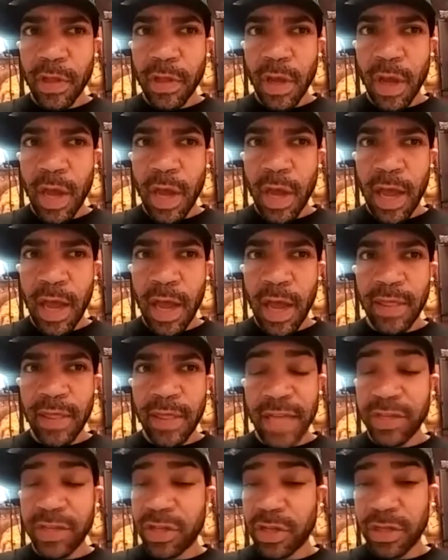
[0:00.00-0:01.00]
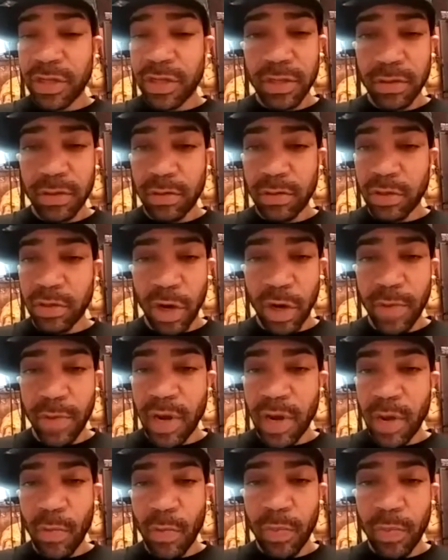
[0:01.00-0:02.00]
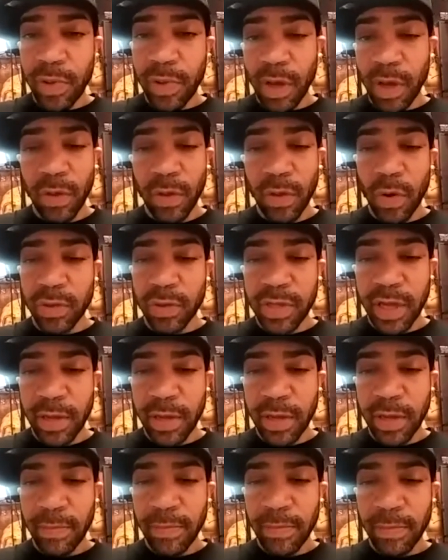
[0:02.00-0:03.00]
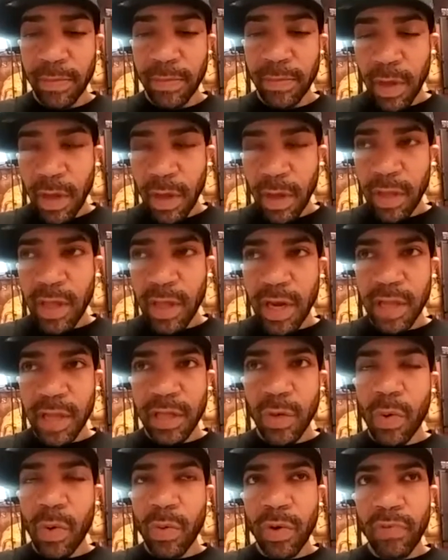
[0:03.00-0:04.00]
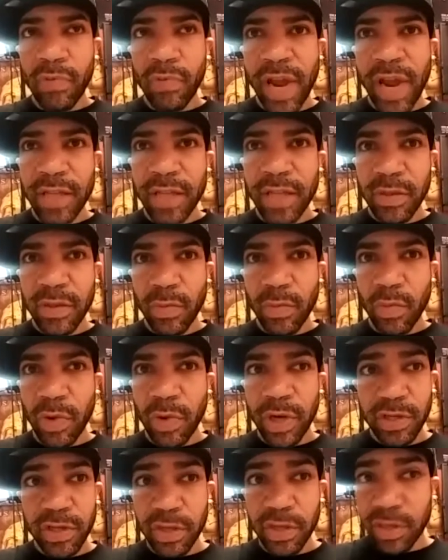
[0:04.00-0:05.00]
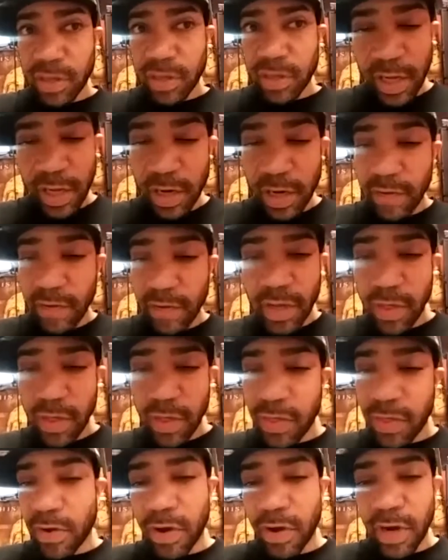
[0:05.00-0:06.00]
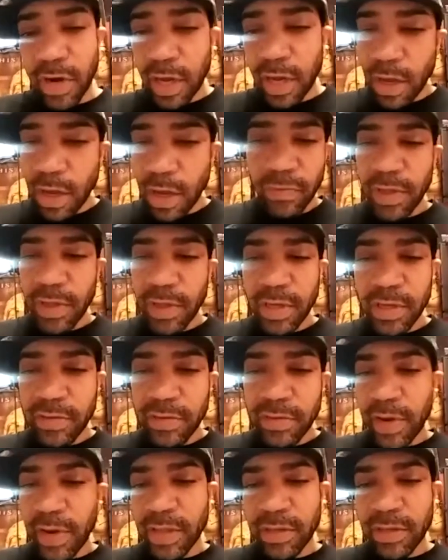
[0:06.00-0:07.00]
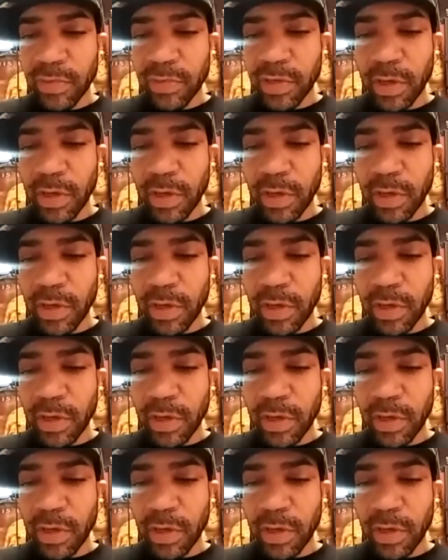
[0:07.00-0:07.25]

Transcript: and that's just Term and MOP on the whole tape. And then I did one with Ransom where it's just literally 30 unreleased Ransom songs.